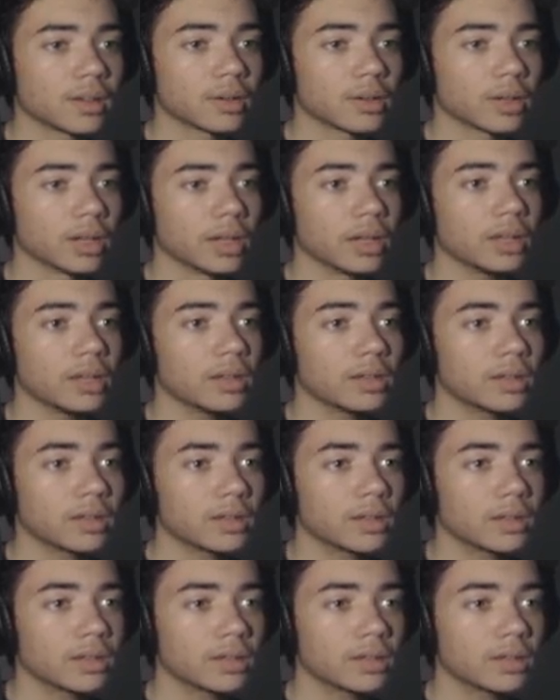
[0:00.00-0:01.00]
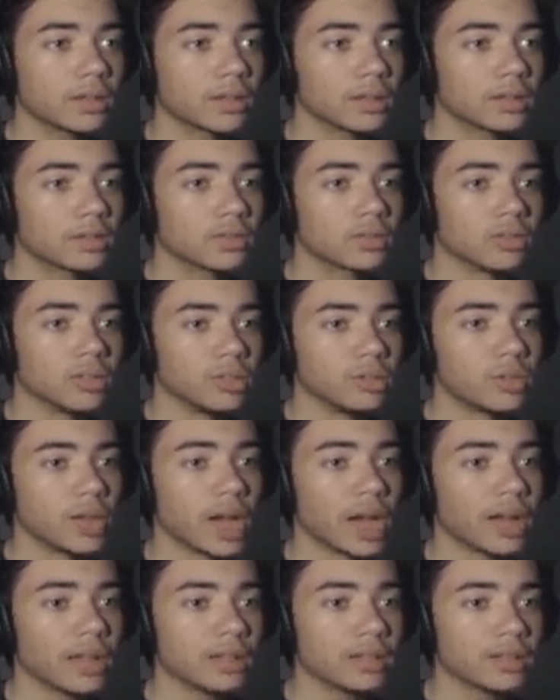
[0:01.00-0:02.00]
Okay. Screw you
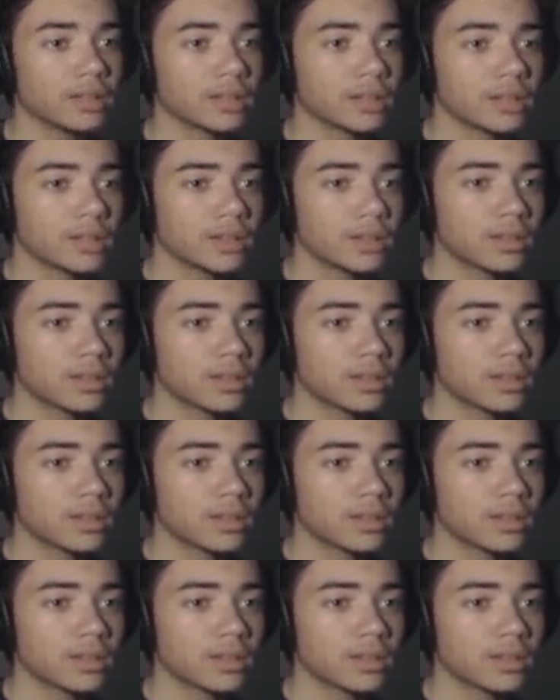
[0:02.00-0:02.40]
guys.